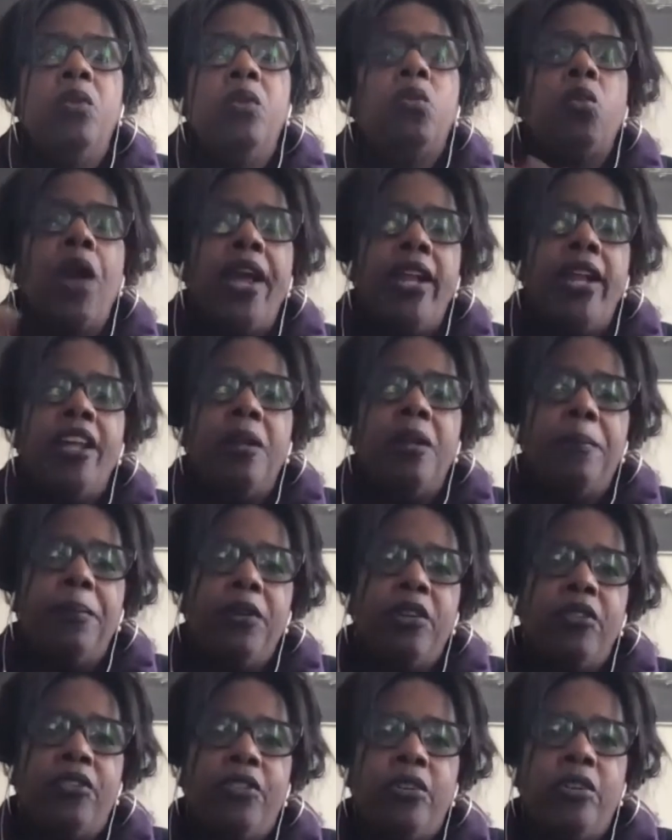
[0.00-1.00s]
write in a
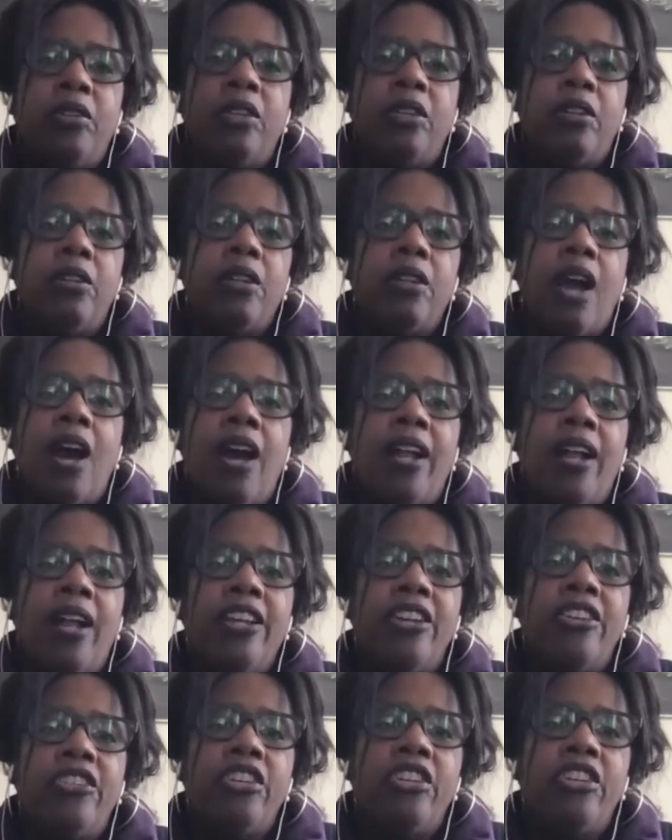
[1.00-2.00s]
beautiful little
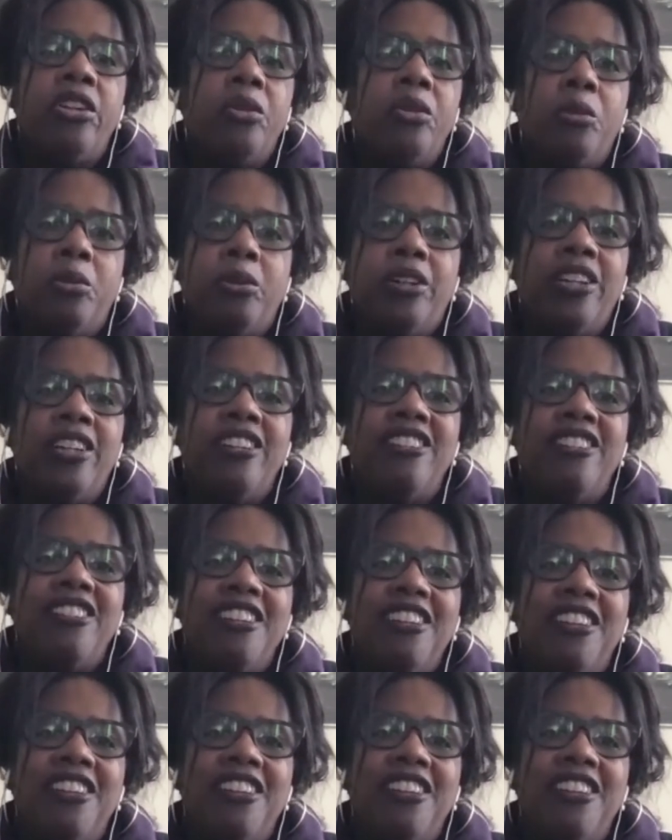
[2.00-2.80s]
cottage in the woods.